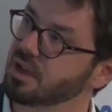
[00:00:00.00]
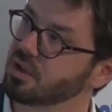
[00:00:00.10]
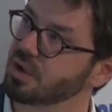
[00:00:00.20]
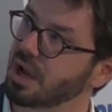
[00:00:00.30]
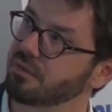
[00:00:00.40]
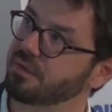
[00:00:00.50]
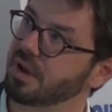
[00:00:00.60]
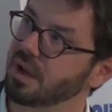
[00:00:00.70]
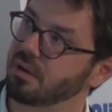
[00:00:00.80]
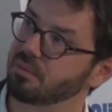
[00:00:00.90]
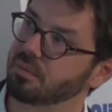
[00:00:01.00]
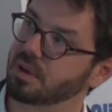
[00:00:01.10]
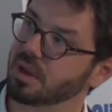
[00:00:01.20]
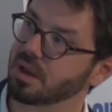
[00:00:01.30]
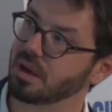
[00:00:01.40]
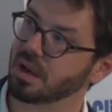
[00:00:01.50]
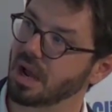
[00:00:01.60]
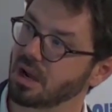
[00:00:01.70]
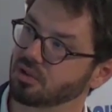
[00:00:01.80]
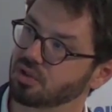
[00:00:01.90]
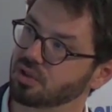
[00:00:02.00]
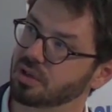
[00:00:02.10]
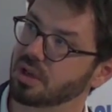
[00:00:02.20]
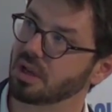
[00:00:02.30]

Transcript: You have large